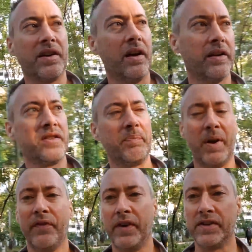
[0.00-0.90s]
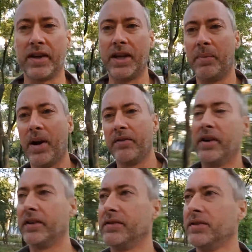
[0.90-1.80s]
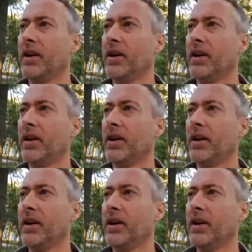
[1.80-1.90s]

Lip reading: all these epiphanies I keep having